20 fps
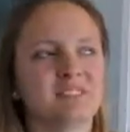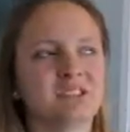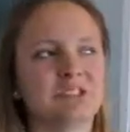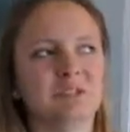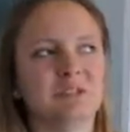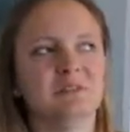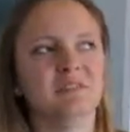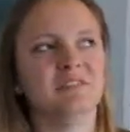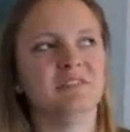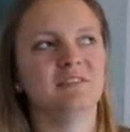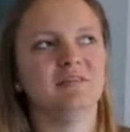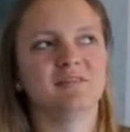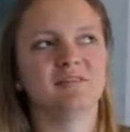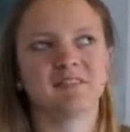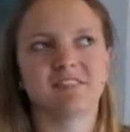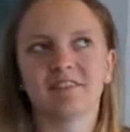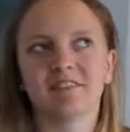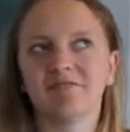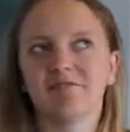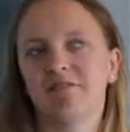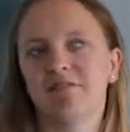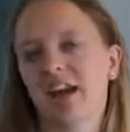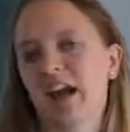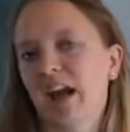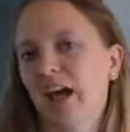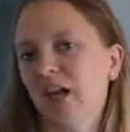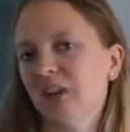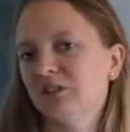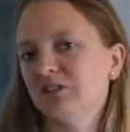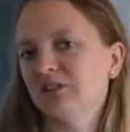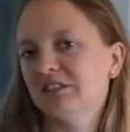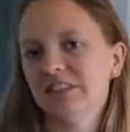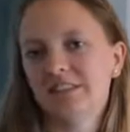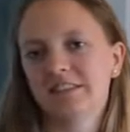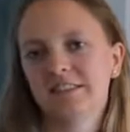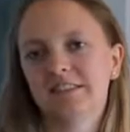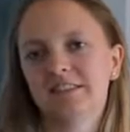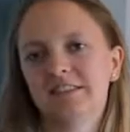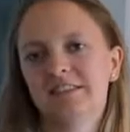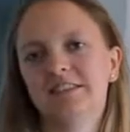student
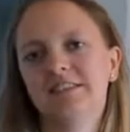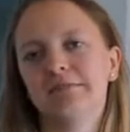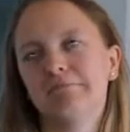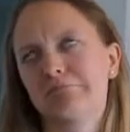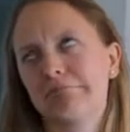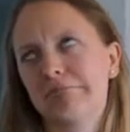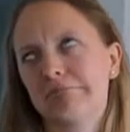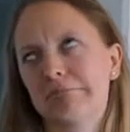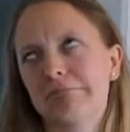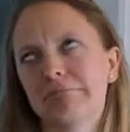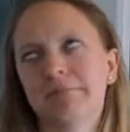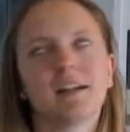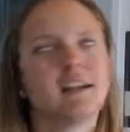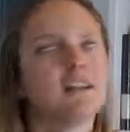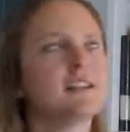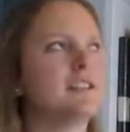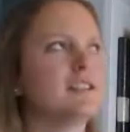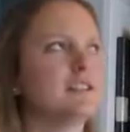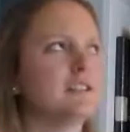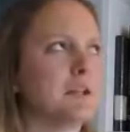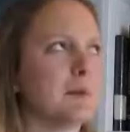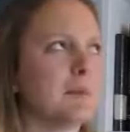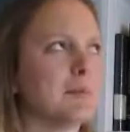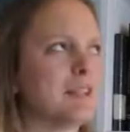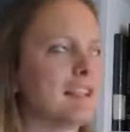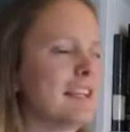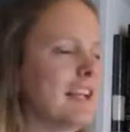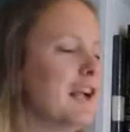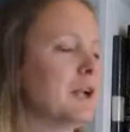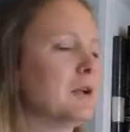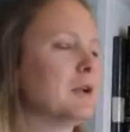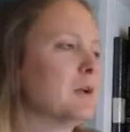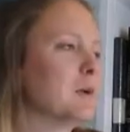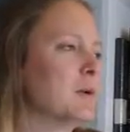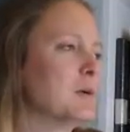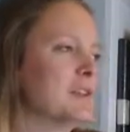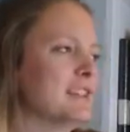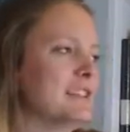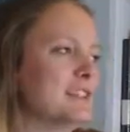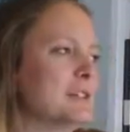house, something, I don't know
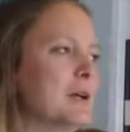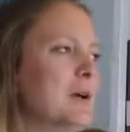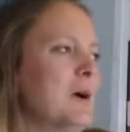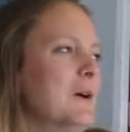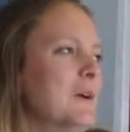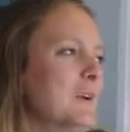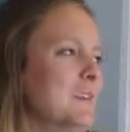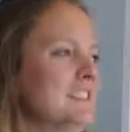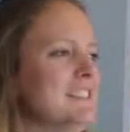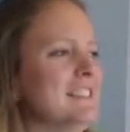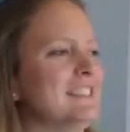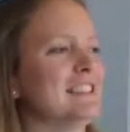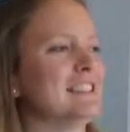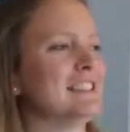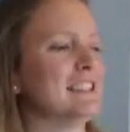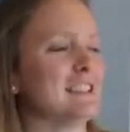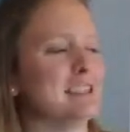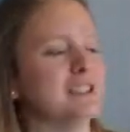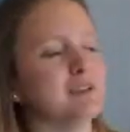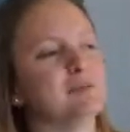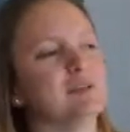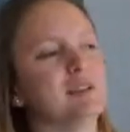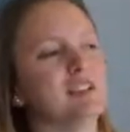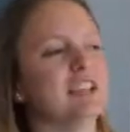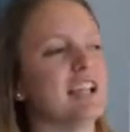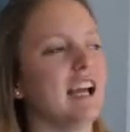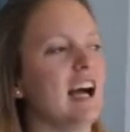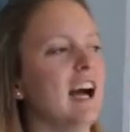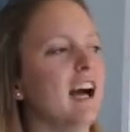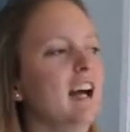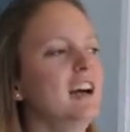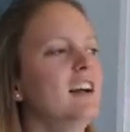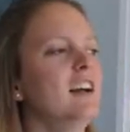what it's called in English, but yeah.